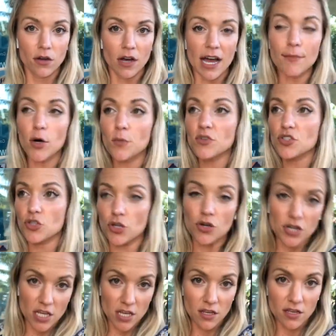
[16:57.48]
I'm almost
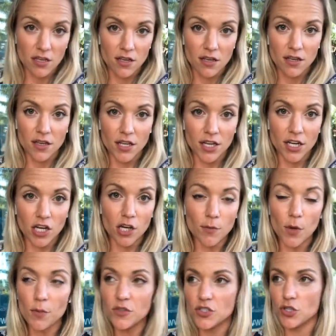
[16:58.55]
30. I'm
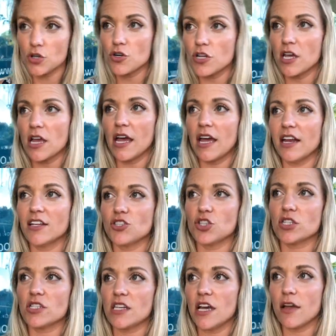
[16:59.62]
almost 30, and it's
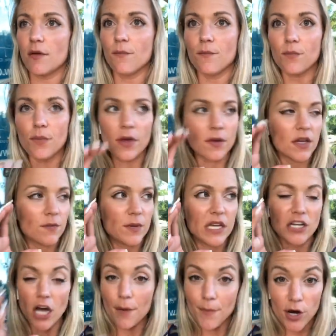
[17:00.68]
just like
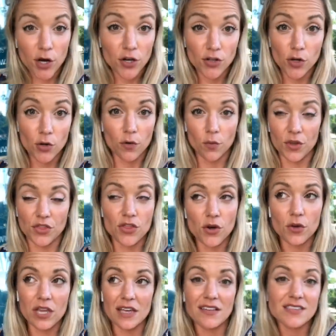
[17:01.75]
being not married with
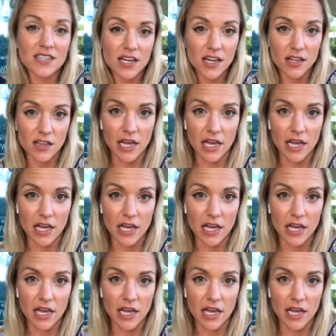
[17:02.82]
no kids yet.